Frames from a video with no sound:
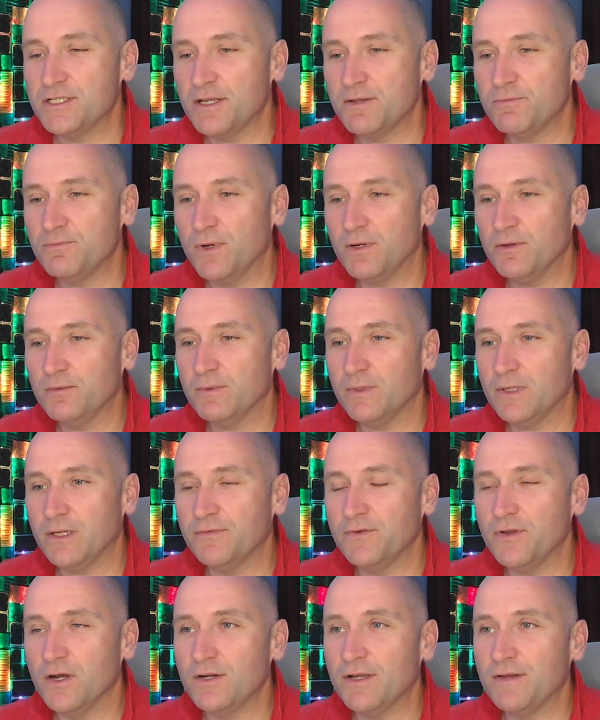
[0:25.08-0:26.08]
well, I've
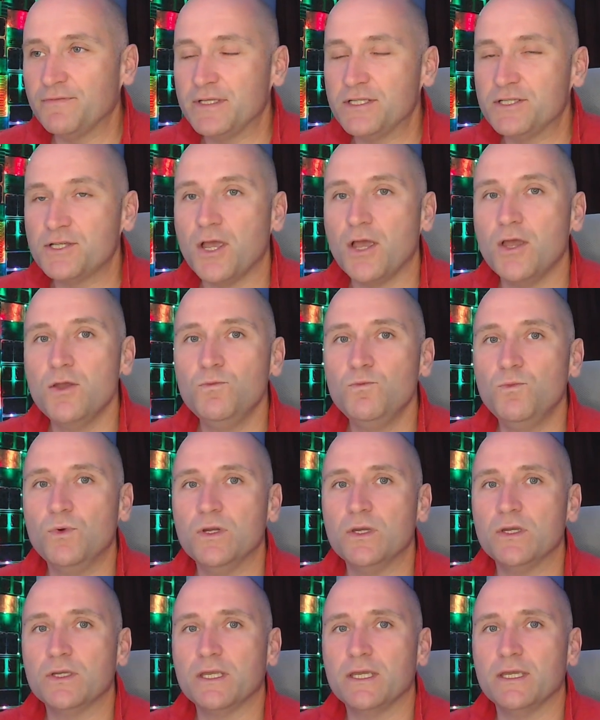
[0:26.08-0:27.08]
got to have this
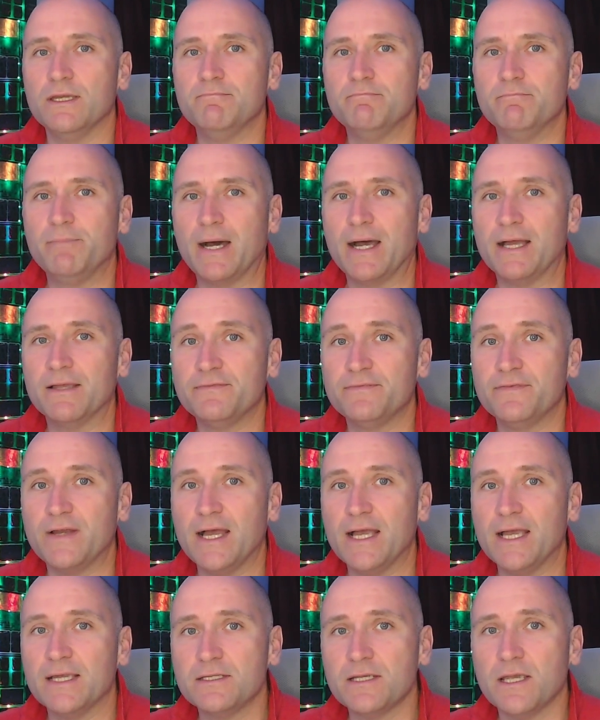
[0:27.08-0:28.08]
homework in by
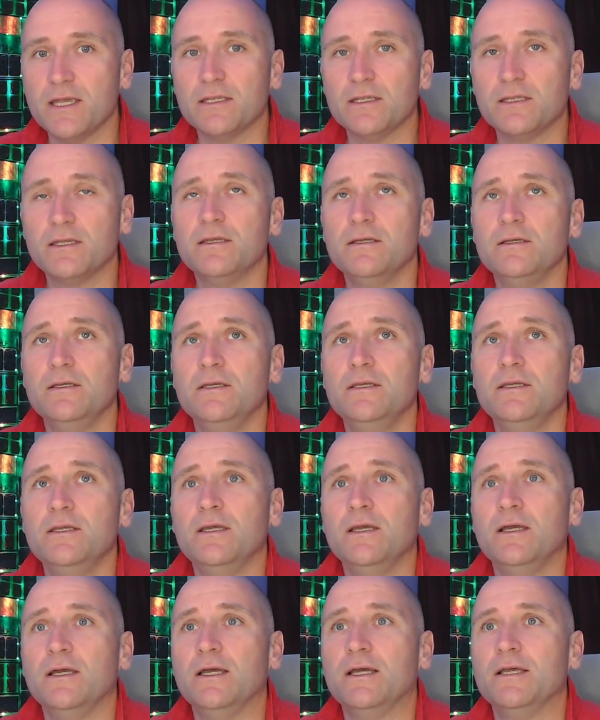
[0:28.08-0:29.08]
Friday.
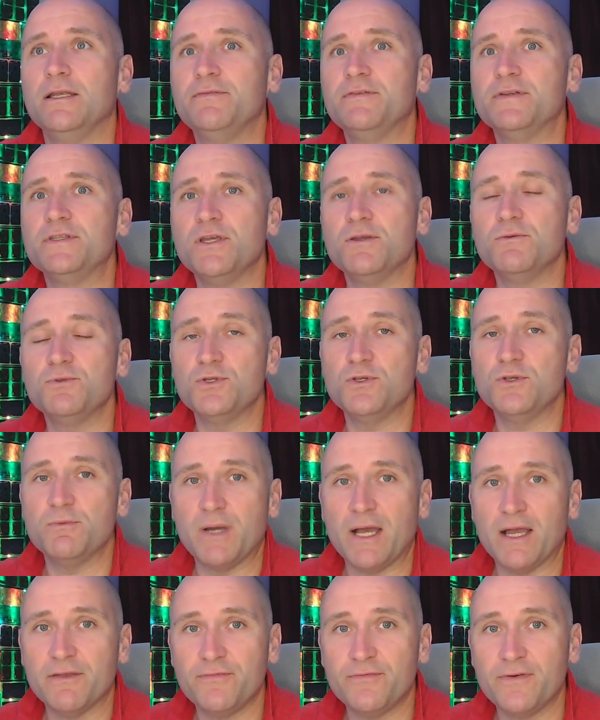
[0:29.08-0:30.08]
And if I don't do it
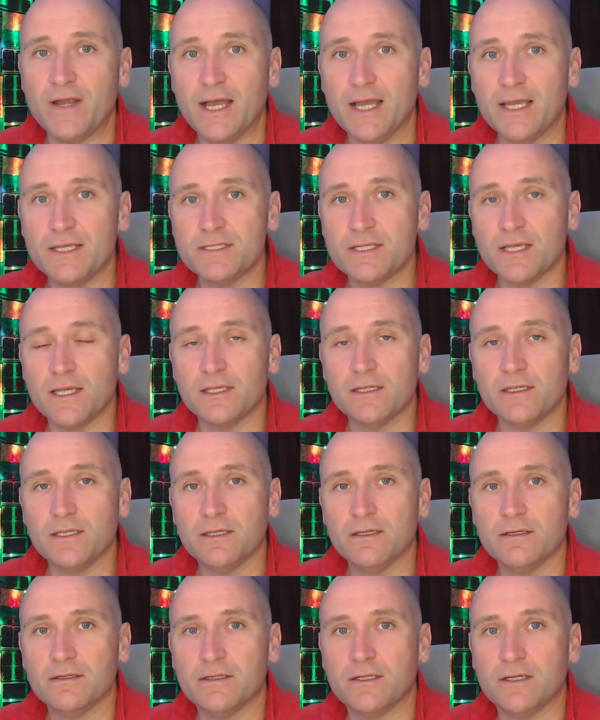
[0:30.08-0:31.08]
by Friday,
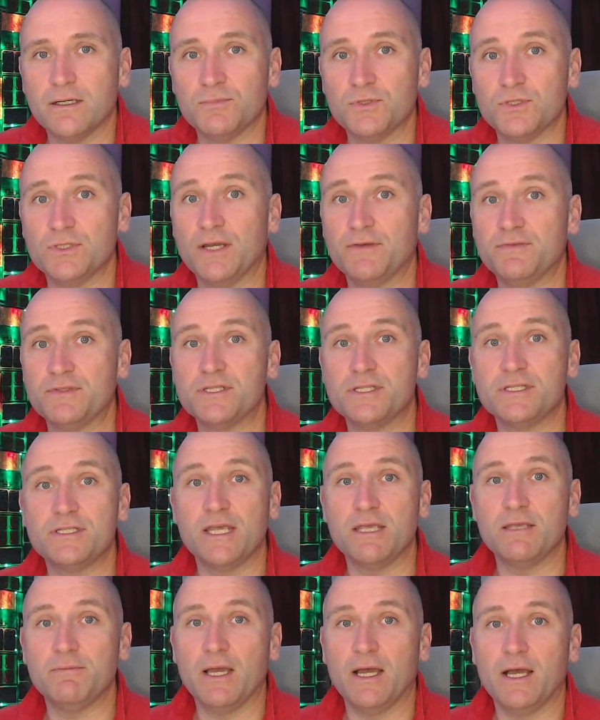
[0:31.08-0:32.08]
I'm going to have to
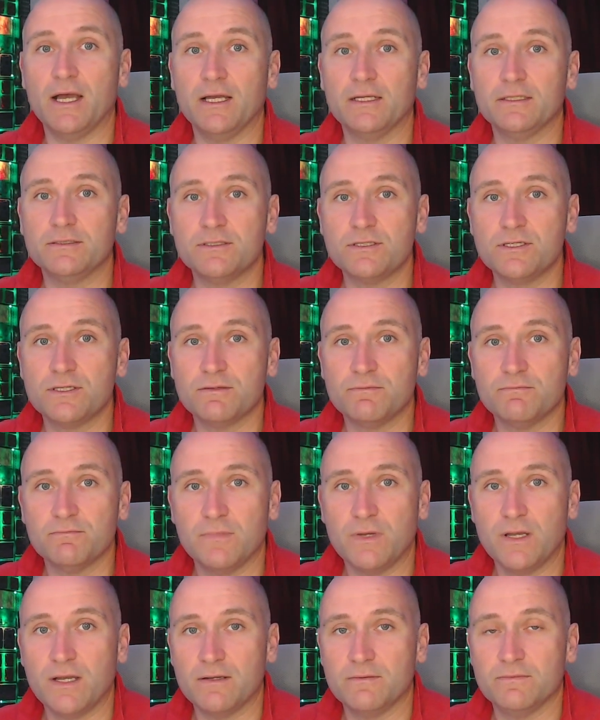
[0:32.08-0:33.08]
stay behind,
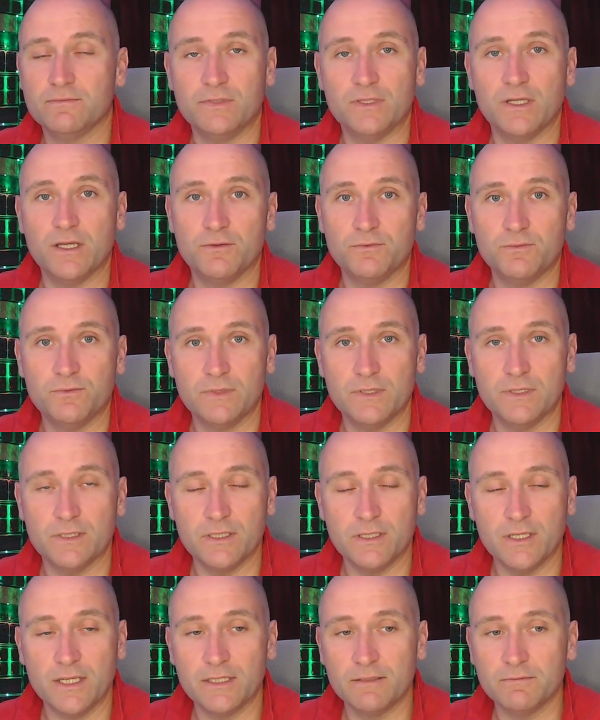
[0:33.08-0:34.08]
you know,
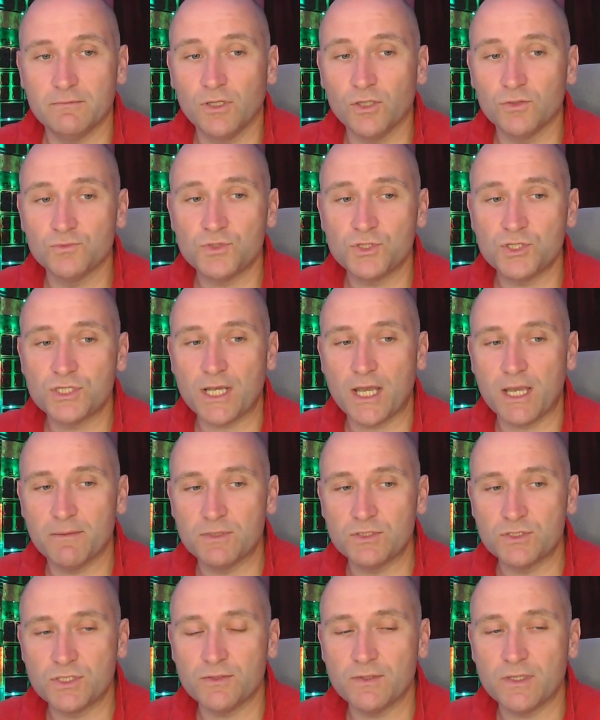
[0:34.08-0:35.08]
in lunchtime
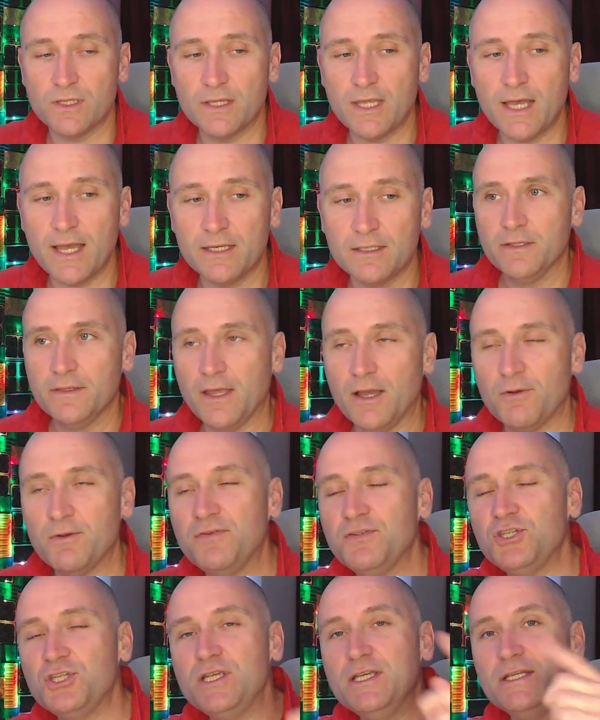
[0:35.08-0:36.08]
and do it then. Now, if
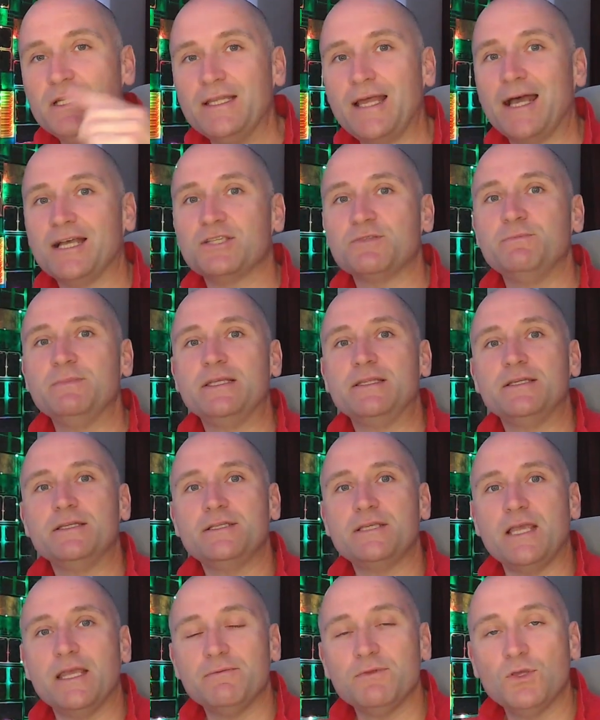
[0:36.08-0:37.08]
she had asked me the
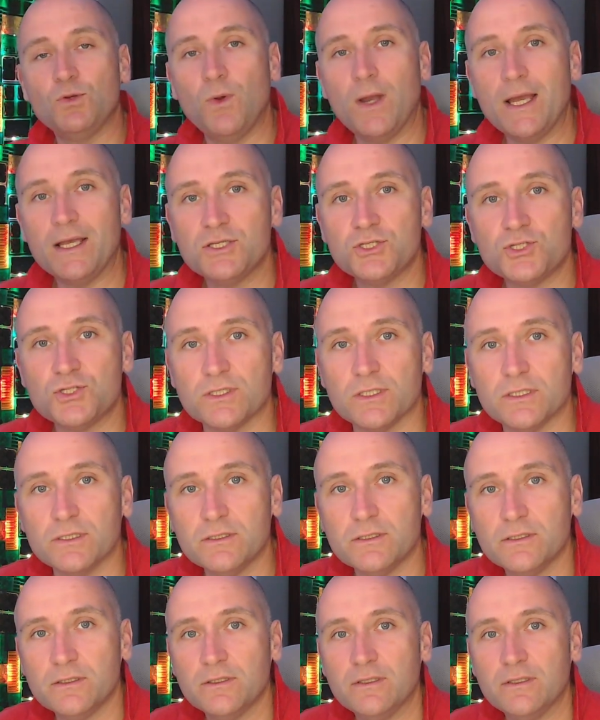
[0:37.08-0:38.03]
same question,